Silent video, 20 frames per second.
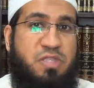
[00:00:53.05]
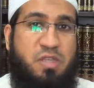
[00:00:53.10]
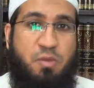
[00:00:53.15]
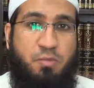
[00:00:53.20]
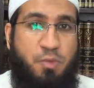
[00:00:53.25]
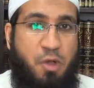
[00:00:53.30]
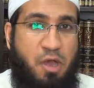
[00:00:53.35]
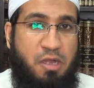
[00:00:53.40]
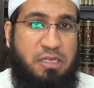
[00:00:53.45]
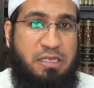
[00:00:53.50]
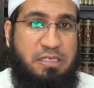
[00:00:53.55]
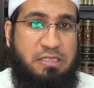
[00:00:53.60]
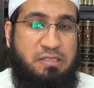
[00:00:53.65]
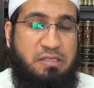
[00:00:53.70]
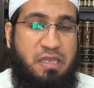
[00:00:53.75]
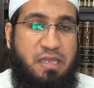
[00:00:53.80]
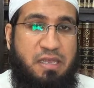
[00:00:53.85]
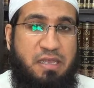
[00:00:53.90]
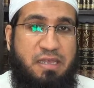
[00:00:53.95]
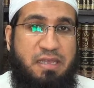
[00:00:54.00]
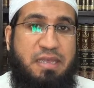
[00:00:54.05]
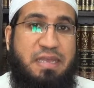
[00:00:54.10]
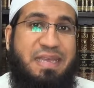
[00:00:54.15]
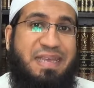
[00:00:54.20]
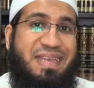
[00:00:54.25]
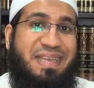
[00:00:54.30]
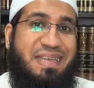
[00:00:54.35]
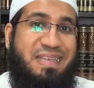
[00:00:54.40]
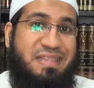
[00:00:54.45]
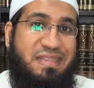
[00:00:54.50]
their bodies
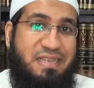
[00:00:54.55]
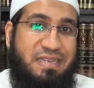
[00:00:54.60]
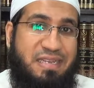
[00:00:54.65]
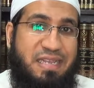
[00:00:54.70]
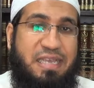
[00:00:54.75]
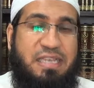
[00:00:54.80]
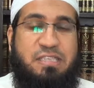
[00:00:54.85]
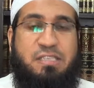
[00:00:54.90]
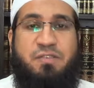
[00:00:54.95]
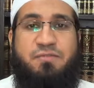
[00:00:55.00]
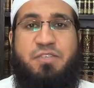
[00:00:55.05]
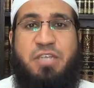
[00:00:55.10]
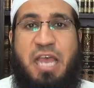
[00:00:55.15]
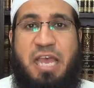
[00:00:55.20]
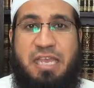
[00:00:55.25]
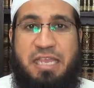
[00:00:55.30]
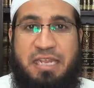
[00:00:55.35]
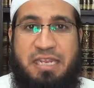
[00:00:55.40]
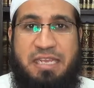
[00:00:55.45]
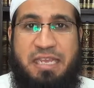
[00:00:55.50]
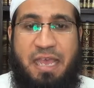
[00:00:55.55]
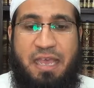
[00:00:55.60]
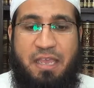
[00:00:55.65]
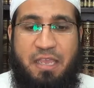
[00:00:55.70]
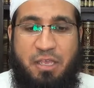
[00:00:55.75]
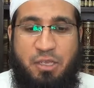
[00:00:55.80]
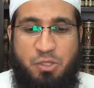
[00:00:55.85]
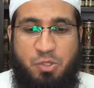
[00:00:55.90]
in the days of Jahiliyyah.